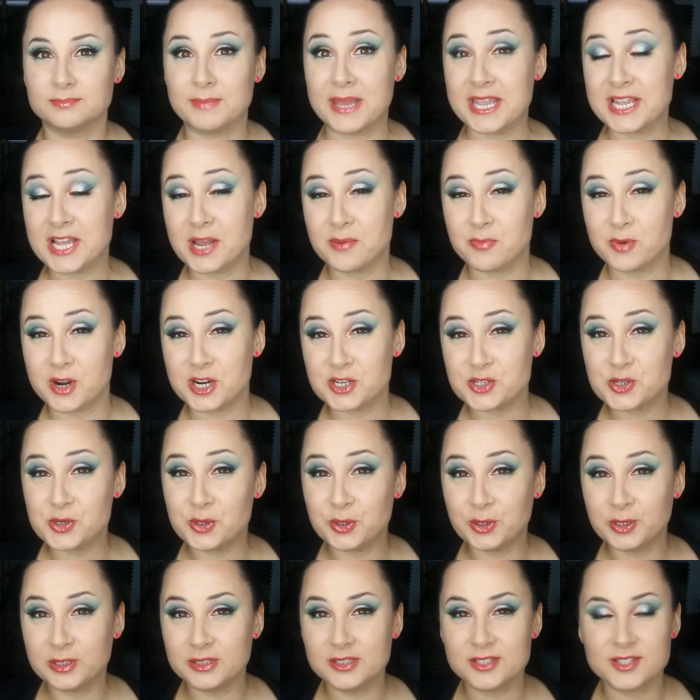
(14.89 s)
makeup brush
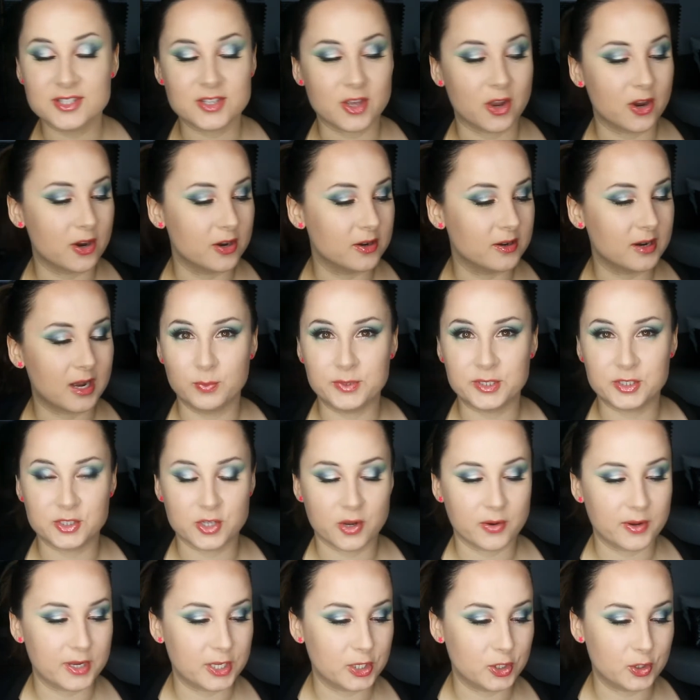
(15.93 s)
haul, so I'll be
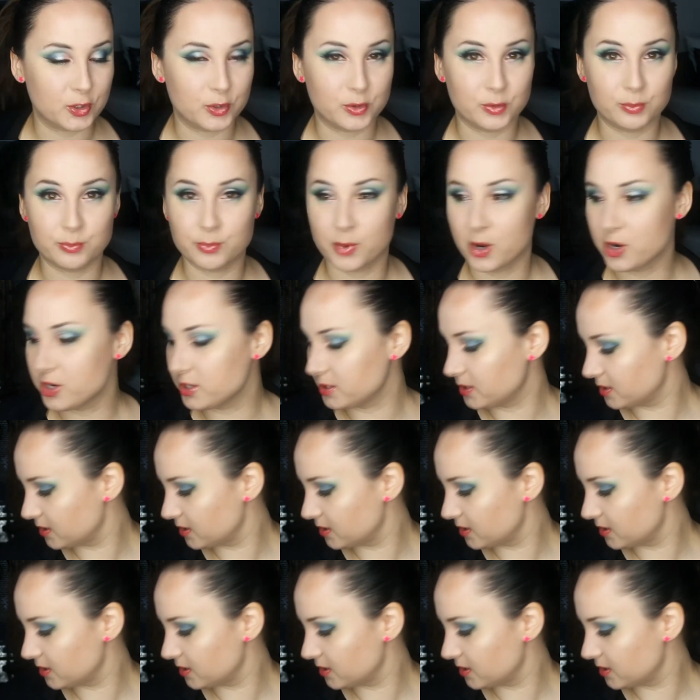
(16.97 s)
showing you both.